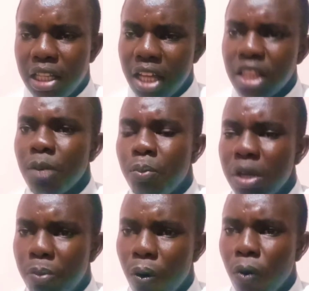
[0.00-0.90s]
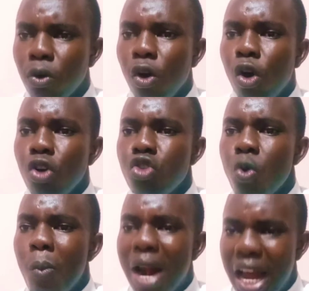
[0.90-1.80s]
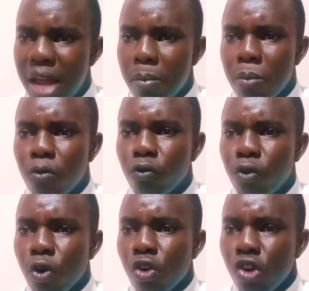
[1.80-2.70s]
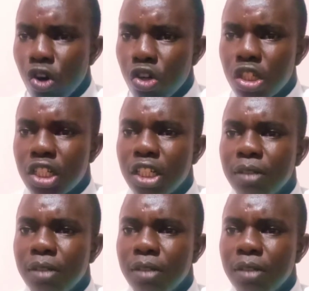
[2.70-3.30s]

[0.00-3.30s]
that the people to blame for not